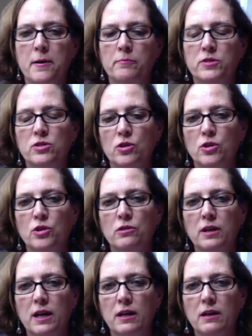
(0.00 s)
So you
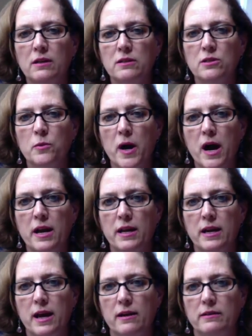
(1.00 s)
created a SWOT
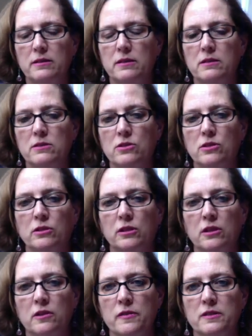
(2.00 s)
analysis
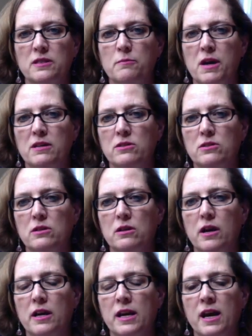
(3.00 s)
earlier in the semester,
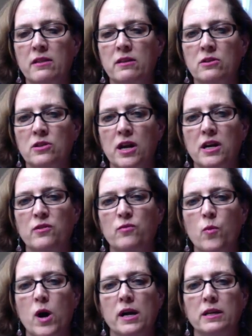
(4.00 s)
and now that you're kind of
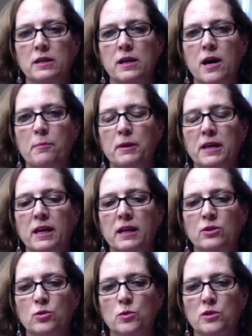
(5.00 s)
winding up and getting
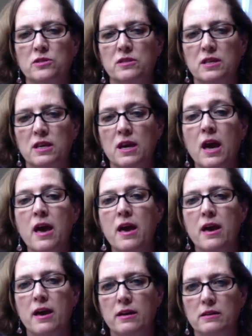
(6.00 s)
towards the
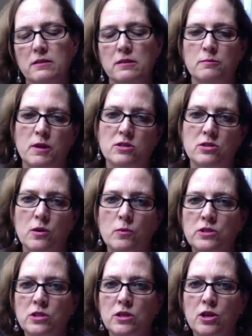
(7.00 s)
end of the semester, I
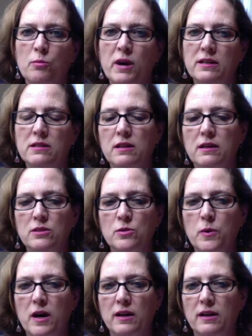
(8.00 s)
want you to go back to that
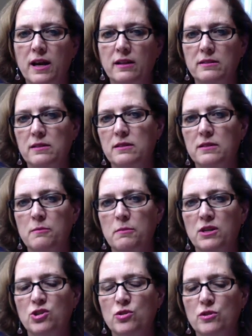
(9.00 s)
SWOT analysis and
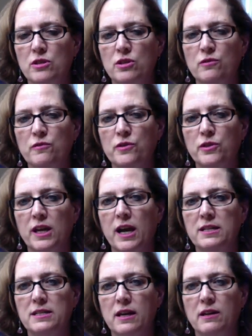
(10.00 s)
make sure that you fully
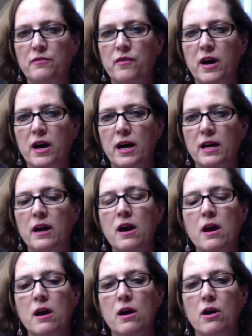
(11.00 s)
identified
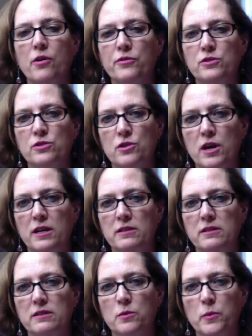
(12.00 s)
all the
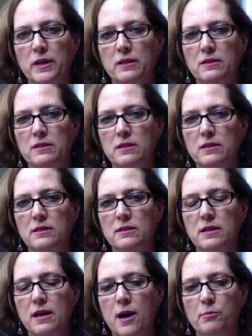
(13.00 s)
strengths, the weaknesses,
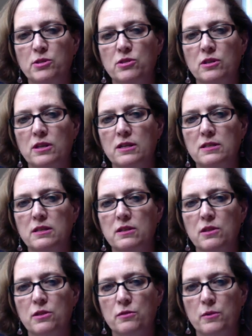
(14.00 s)
the opportunities, and the
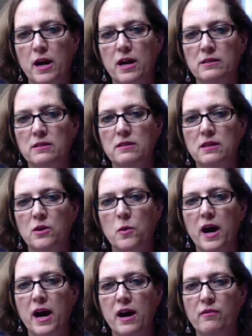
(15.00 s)
threats that you
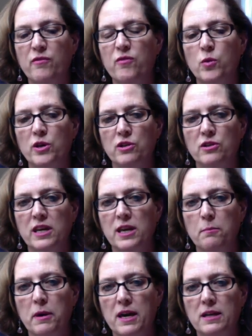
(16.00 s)
have for your
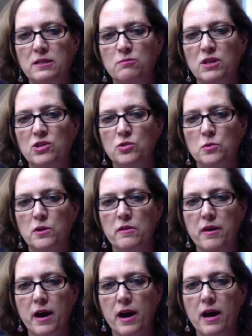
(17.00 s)
campaign, to make sure
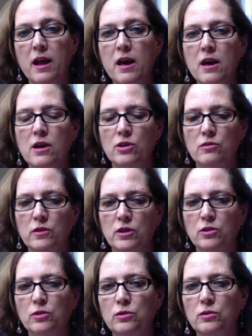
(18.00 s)
that you've
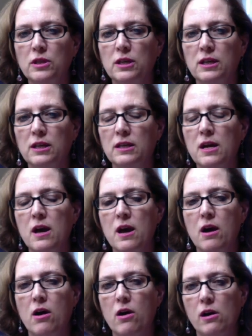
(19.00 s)
included
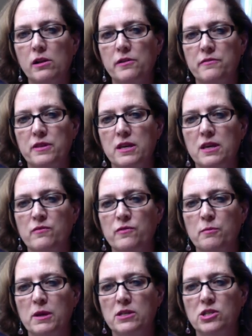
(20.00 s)
all of the
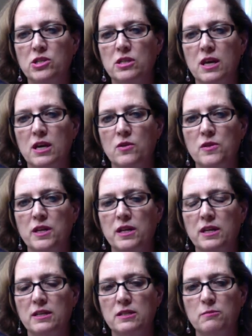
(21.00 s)
information that you think
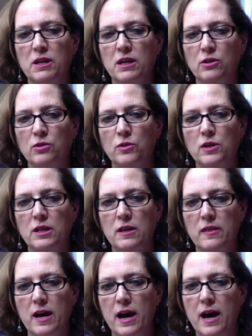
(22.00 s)
needs to be included in
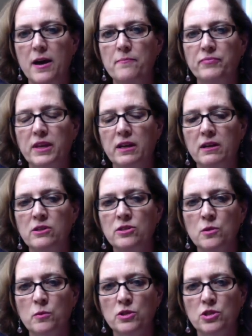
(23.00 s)
that. And I
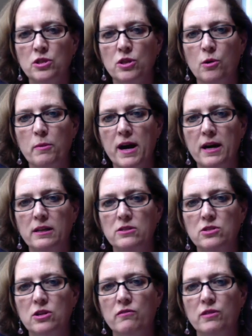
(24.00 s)
also want you to go back and
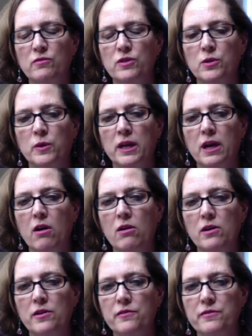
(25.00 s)
start reviewing
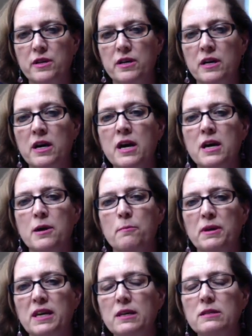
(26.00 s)
all of the
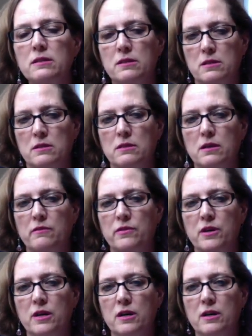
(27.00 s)
pieces of
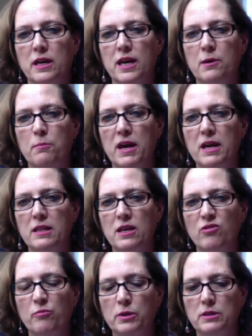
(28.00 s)
the campaign that
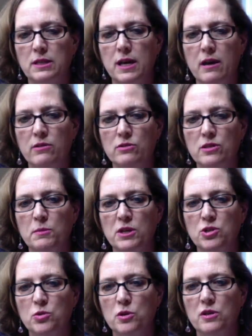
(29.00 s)
you've put together to make
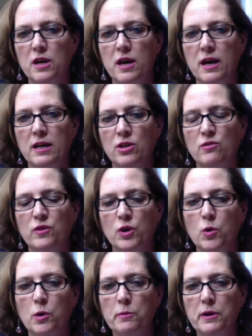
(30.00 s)
sure that you've
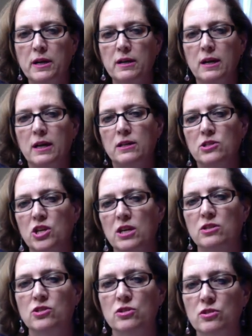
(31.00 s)
incorporated any
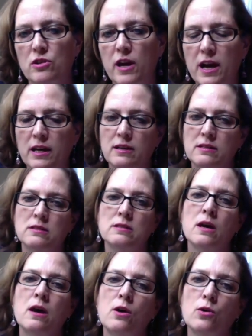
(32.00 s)
changes or edits
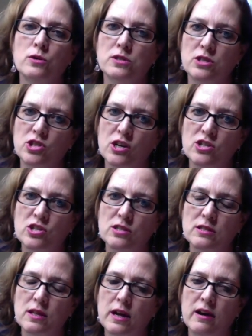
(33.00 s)
or suggestions
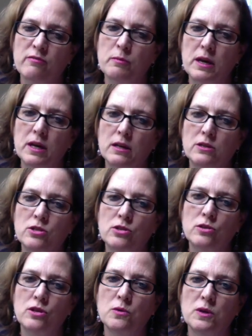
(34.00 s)
that I've made to
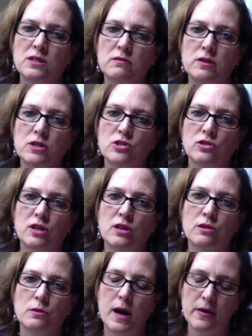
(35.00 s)
you individually
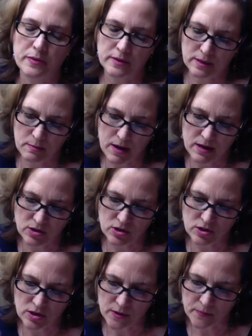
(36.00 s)
throughout the
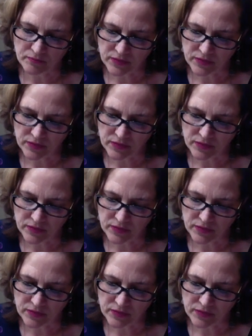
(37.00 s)
semester.